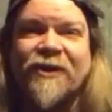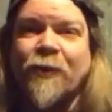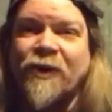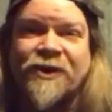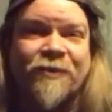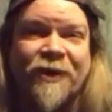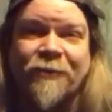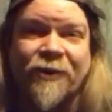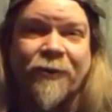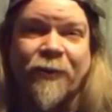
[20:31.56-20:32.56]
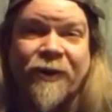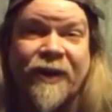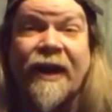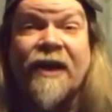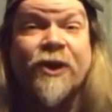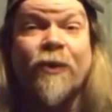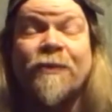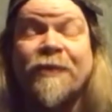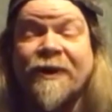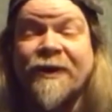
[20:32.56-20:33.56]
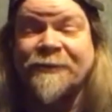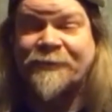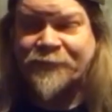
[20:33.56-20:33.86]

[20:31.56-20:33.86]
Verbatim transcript: to watch Spielberg work, and actually one part,